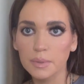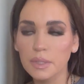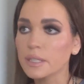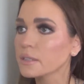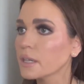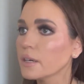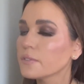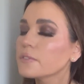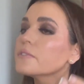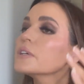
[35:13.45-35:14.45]
Like that
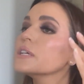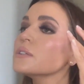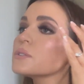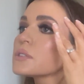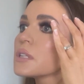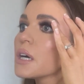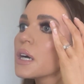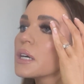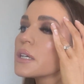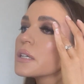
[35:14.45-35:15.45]
feels
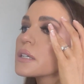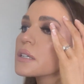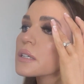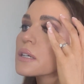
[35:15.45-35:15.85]
like